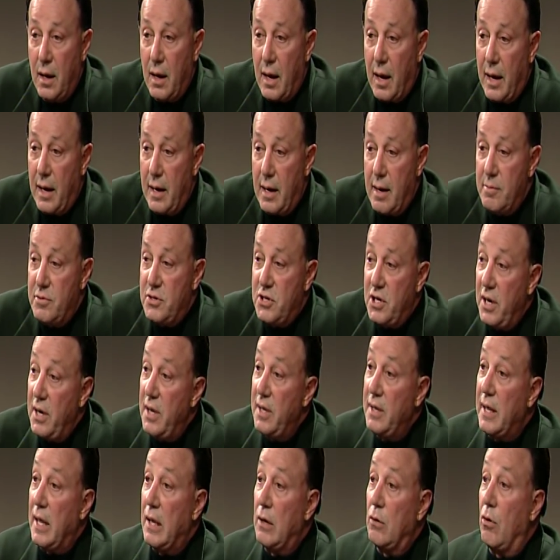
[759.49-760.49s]
And I'm
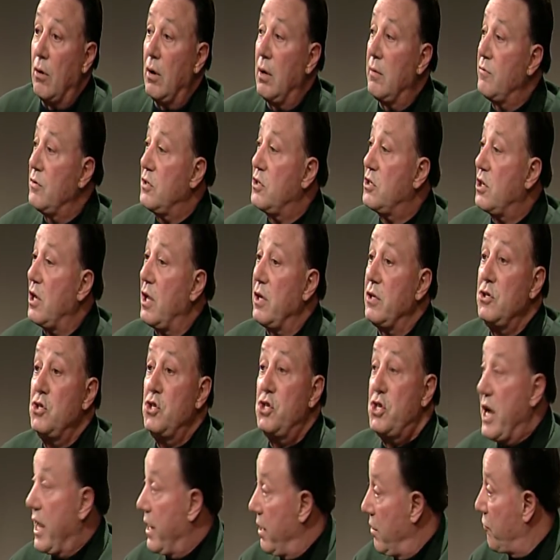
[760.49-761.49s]
sitting there, and all of a sudden,
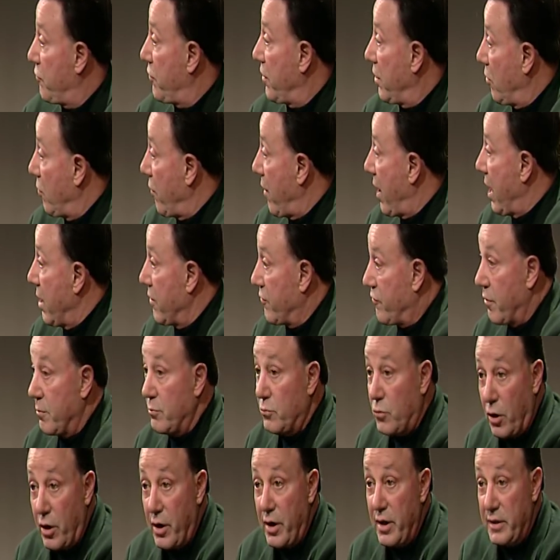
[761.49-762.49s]
Jennifer Grey from
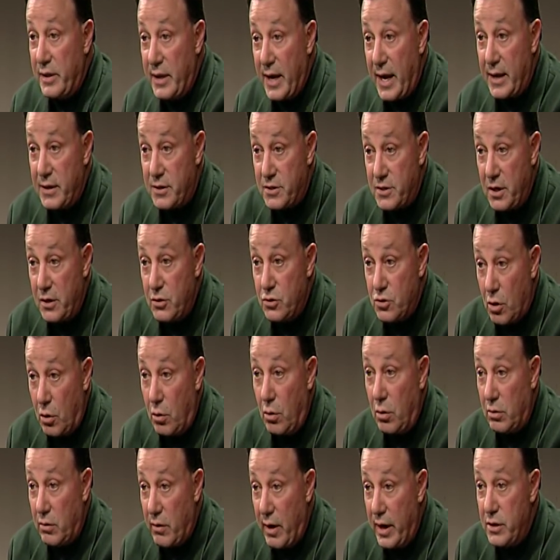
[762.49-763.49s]
Dirty Dancing,
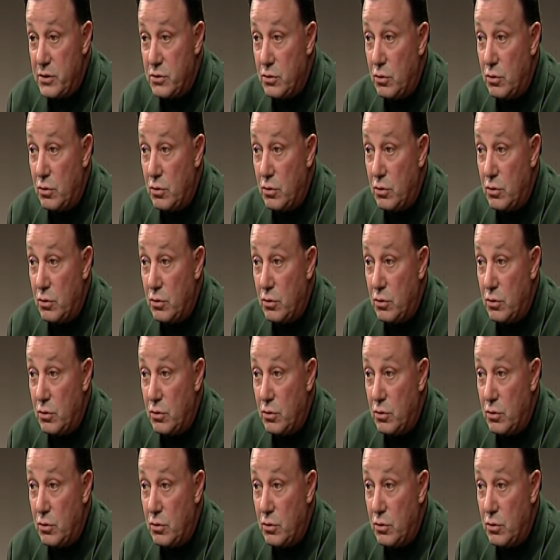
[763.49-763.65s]
Joel Grey's